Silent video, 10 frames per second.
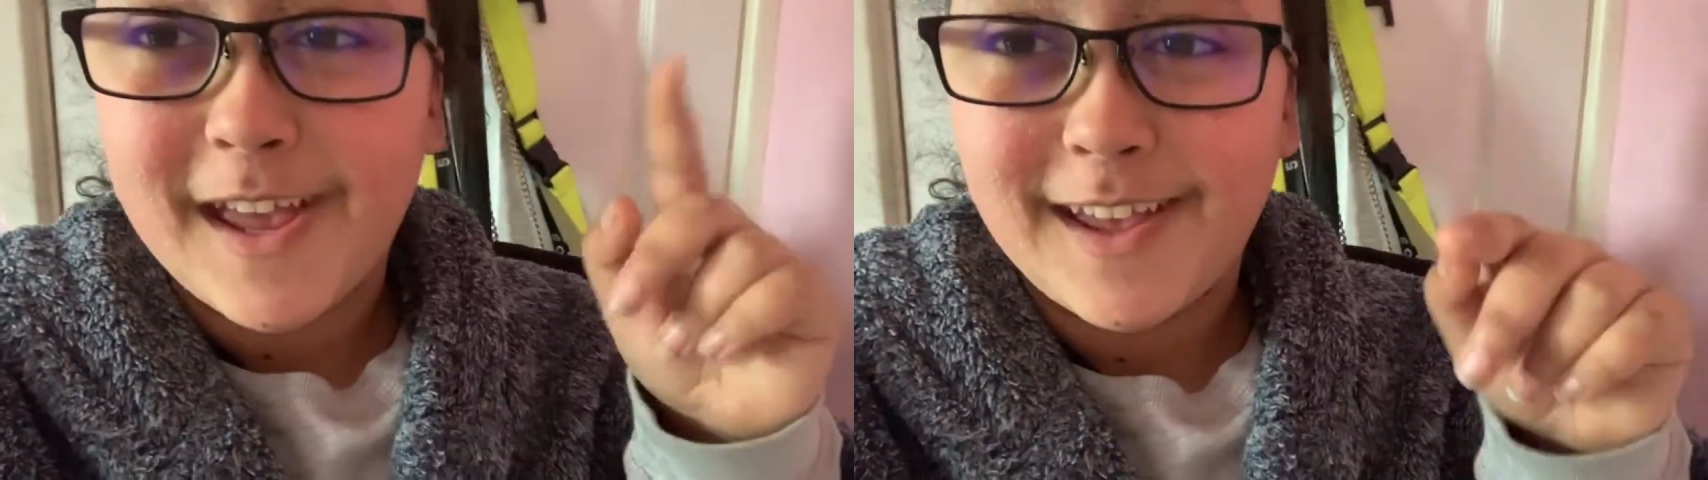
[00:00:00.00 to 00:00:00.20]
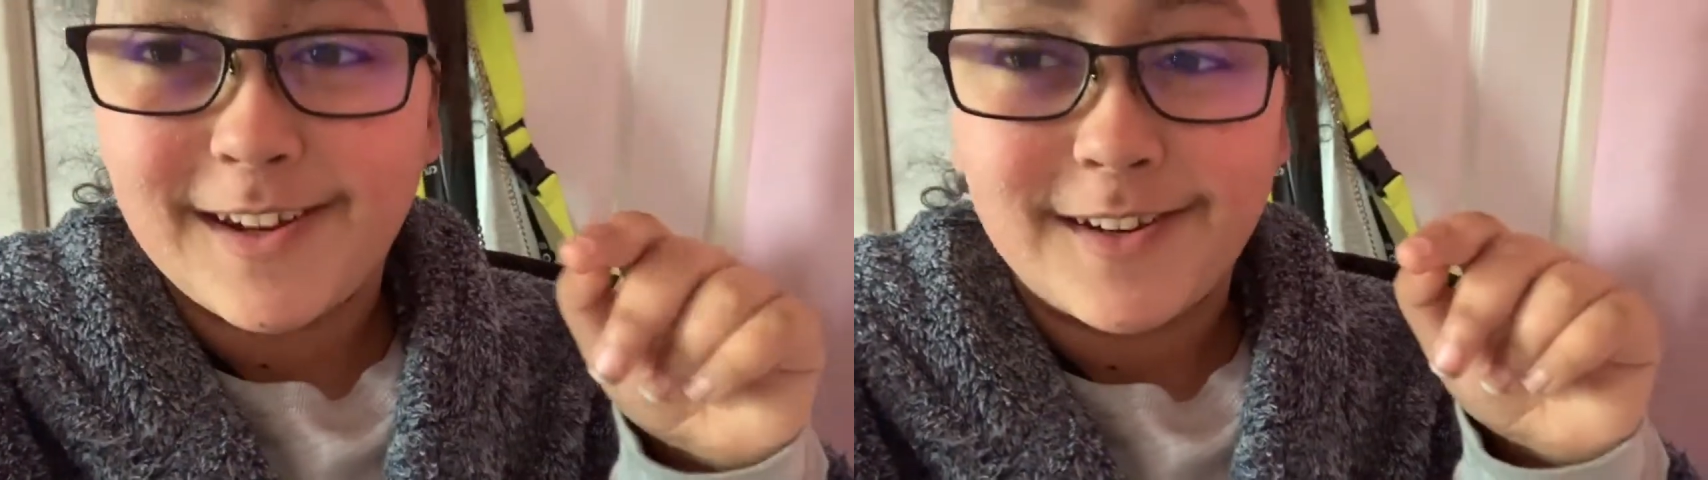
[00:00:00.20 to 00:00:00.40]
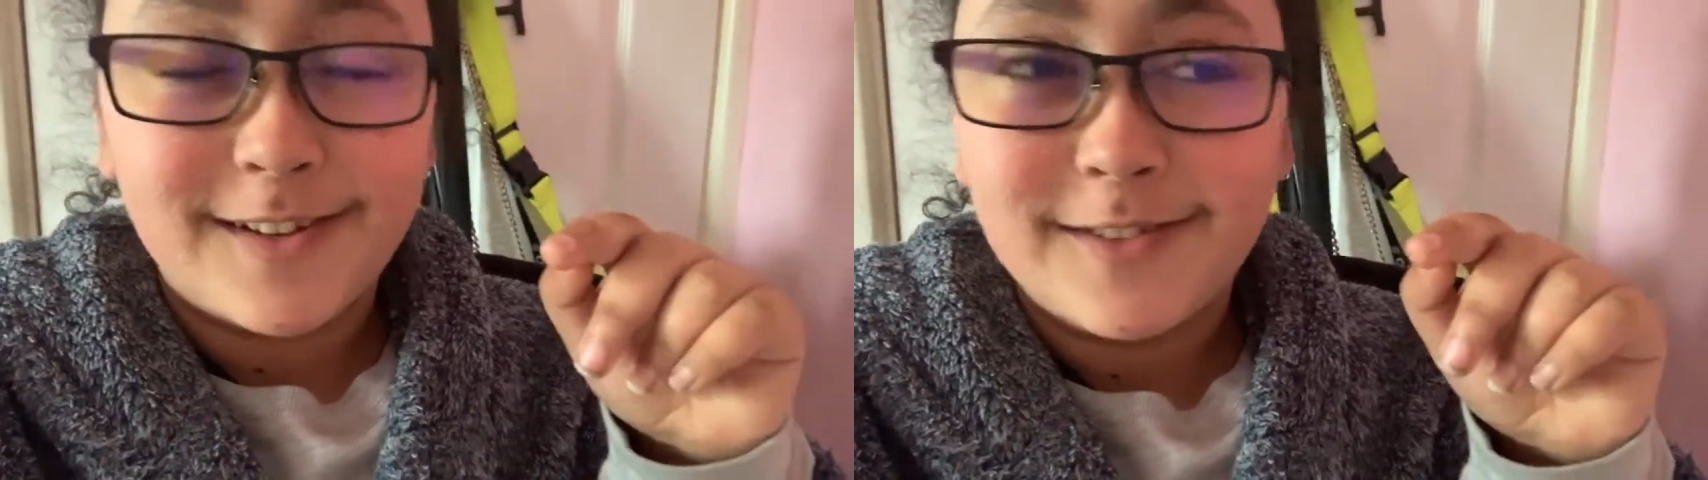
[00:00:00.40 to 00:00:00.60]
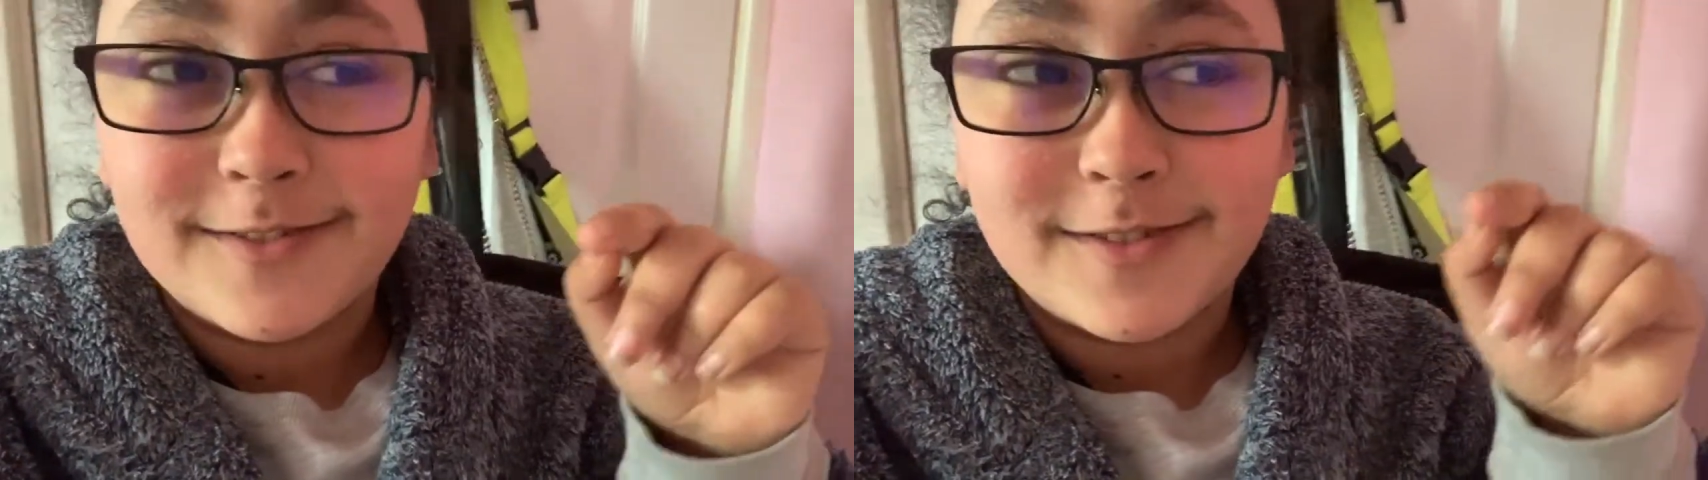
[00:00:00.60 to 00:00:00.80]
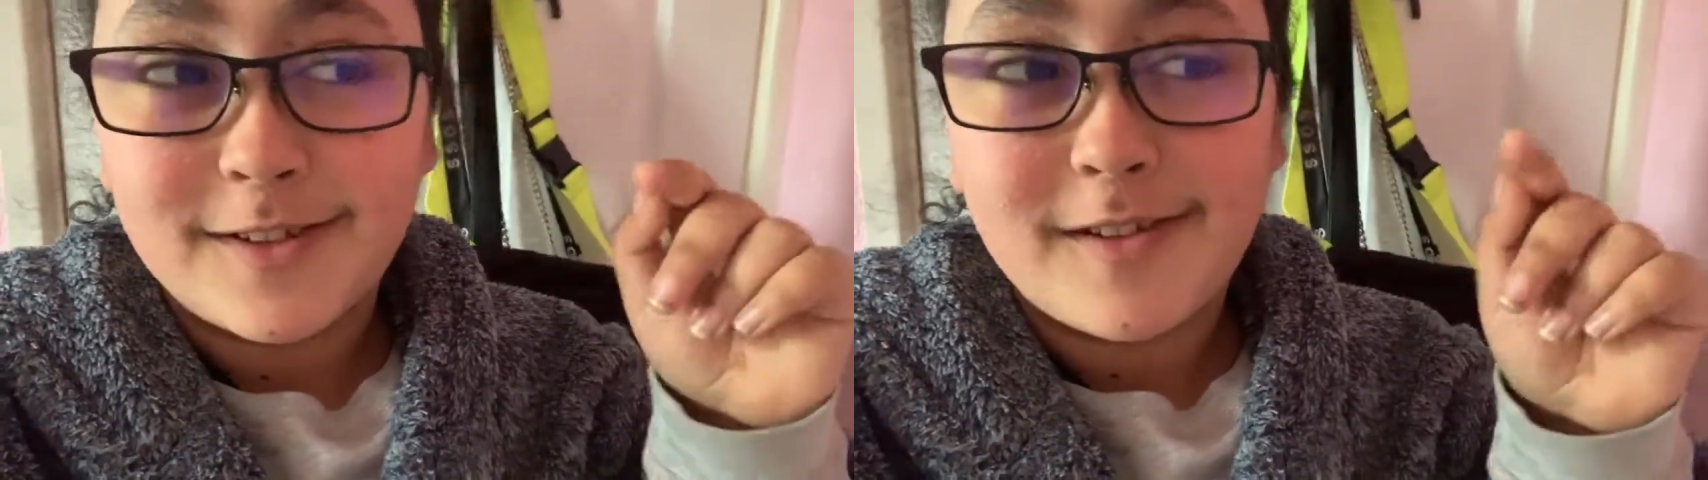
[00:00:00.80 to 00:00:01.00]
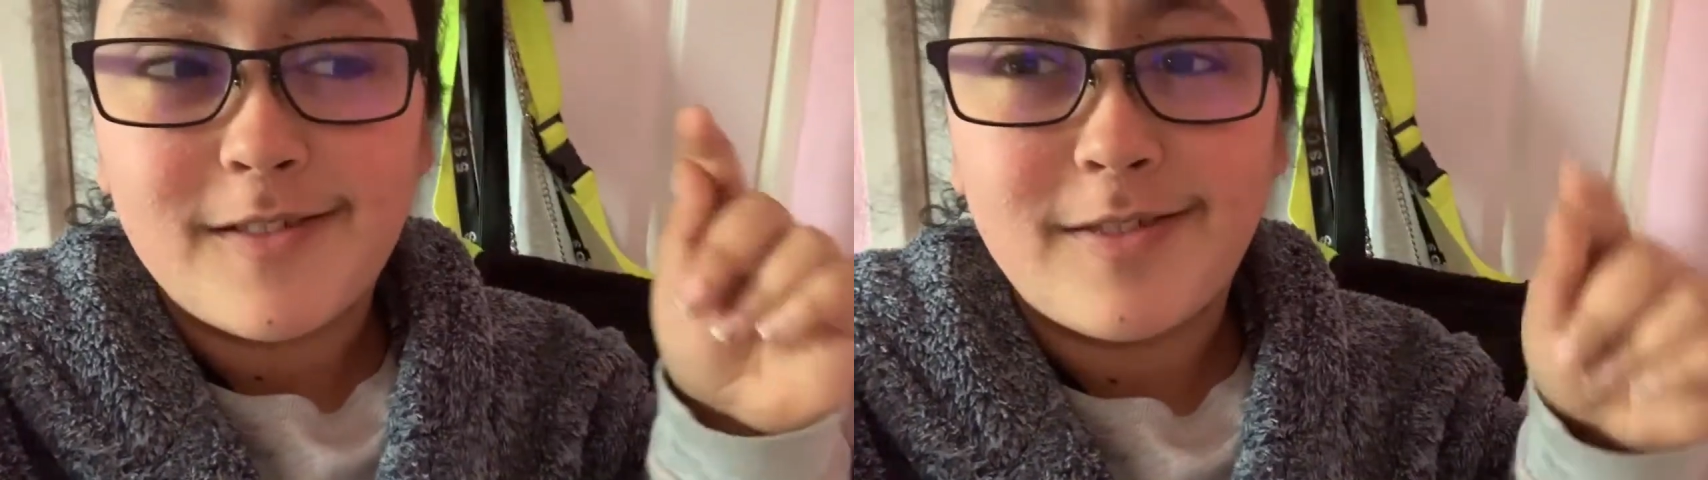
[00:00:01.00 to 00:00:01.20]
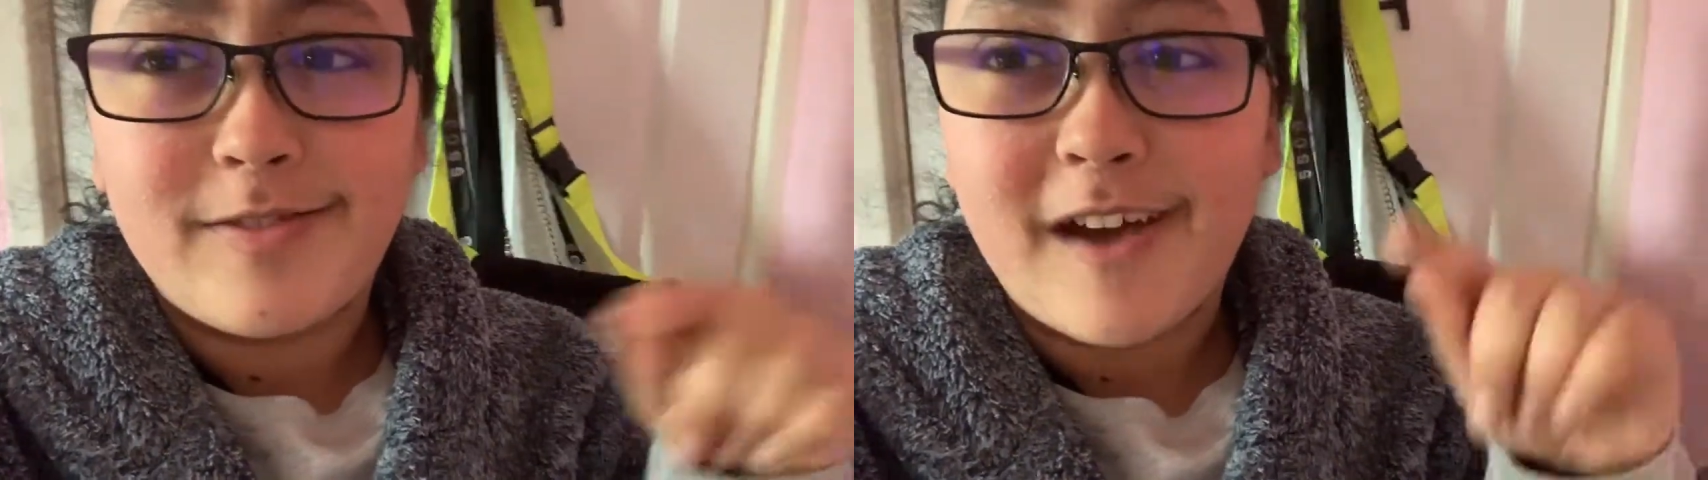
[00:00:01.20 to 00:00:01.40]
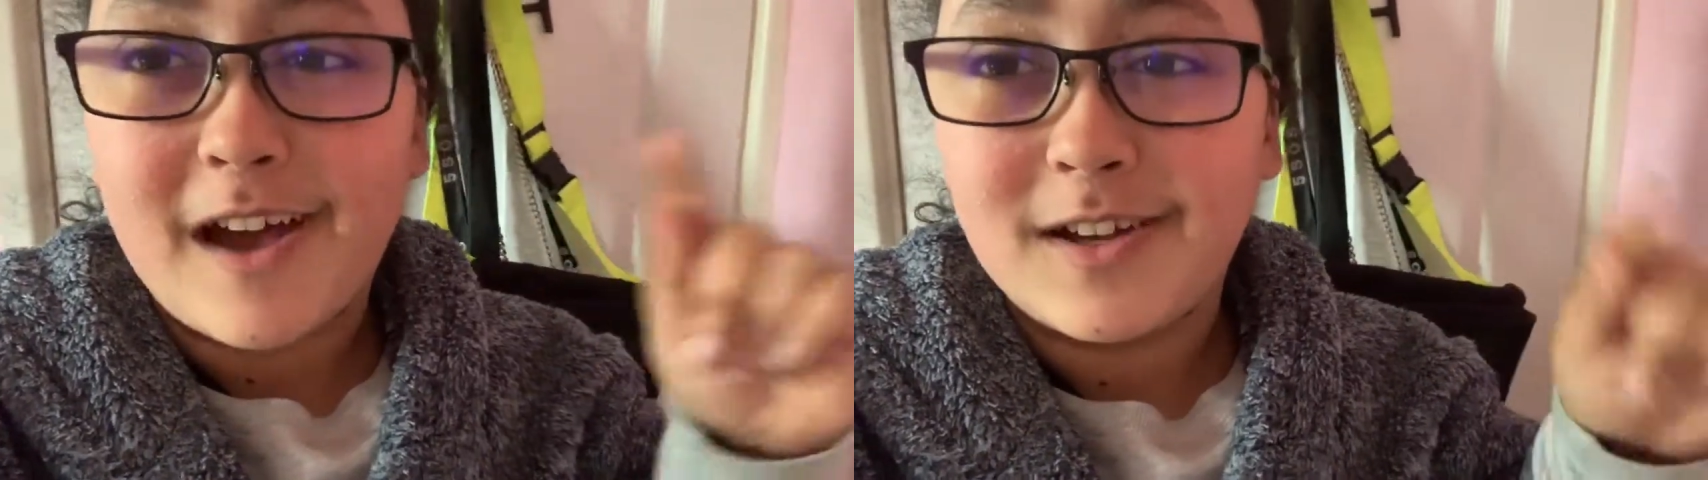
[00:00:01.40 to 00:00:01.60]
in
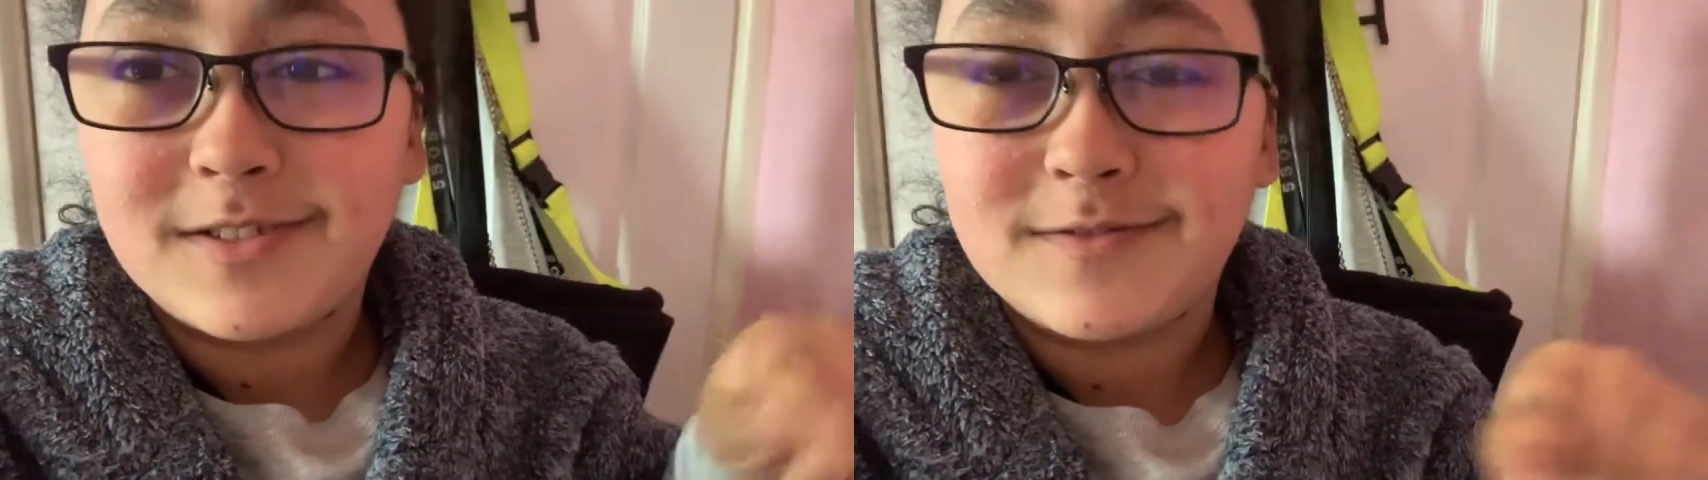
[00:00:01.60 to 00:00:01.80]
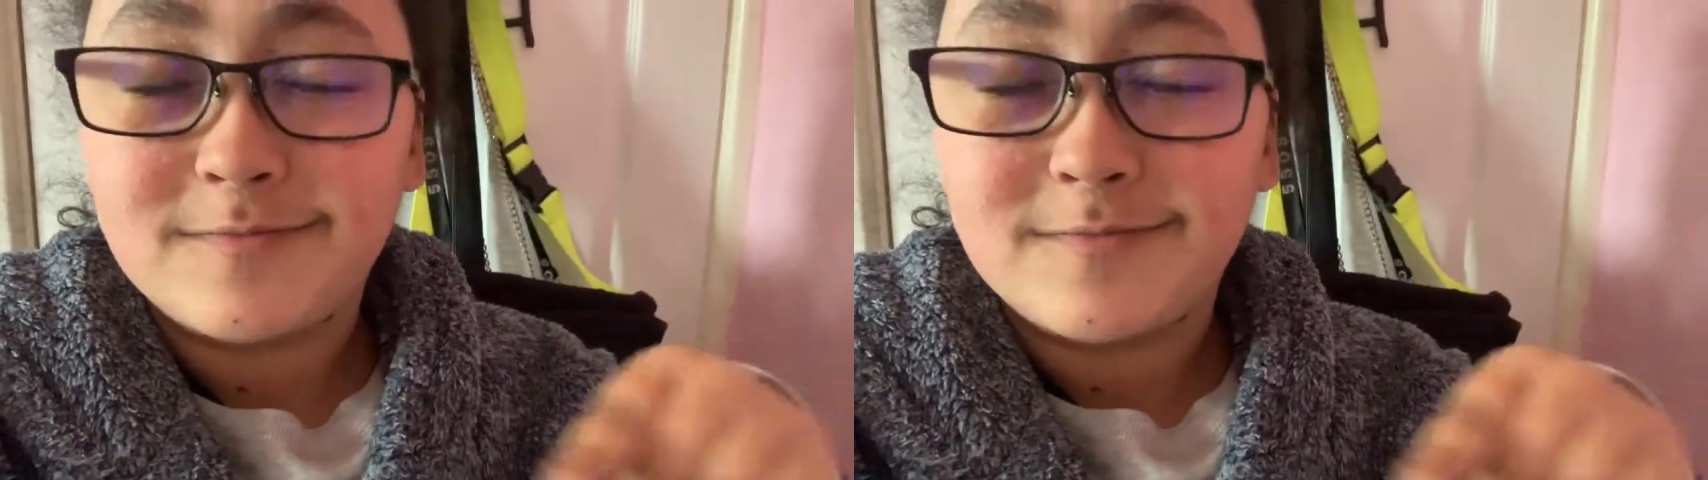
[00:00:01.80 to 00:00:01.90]
that